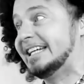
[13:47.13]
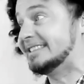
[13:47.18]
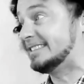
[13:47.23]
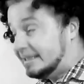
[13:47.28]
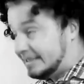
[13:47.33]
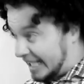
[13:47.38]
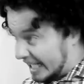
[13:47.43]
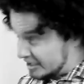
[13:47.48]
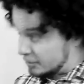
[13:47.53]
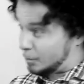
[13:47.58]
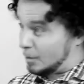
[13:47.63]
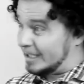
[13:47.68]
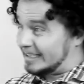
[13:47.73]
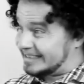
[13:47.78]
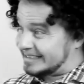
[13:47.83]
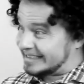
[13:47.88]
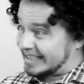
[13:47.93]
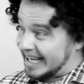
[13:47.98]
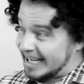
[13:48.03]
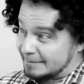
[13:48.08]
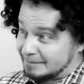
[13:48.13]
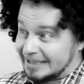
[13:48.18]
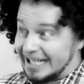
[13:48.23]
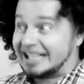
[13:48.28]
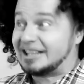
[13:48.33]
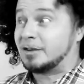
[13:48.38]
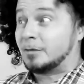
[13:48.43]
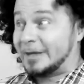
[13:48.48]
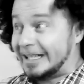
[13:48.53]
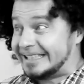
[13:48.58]
years. Not 1 time,
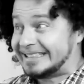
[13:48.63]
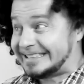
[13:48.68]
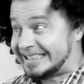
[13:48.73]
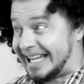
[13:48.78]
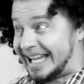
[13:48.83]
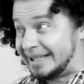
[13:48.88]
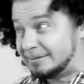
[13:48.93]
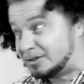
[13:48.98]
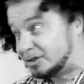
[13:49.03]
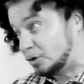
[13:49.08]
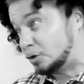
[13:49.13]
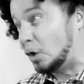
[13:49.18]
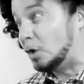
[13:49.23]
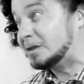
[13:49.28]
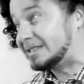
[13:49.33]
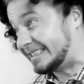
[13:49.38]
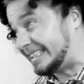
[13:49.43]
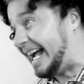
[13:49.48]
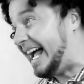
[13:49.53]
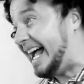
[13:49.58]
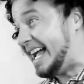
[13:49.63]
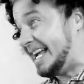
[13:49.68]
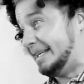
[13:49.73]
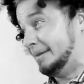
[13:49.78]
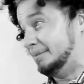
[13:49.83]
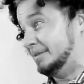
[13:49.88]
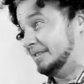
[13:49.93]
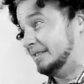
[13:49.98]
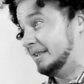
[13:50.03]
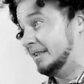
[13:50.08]
not 3 times, 2
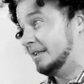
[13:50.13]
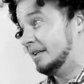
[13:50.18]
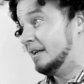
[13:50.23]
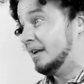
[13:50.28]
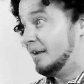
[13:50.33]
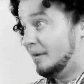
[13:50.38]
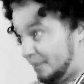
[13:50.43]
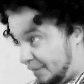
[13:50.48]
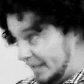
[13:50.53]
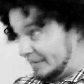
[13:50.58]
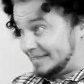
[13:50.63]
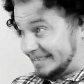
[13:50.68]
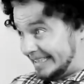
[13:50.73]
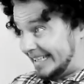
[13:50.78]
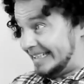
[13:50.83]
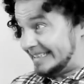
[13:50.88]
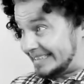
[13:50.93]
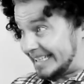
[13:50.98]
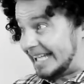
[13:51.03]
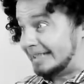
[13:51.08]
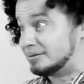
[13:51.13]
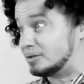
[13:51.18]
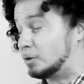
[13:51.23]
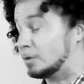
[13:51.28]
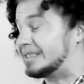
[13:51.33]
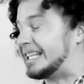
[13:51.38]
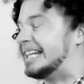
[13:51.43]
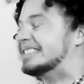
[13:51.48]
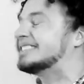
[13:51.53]
times. 15 times, 2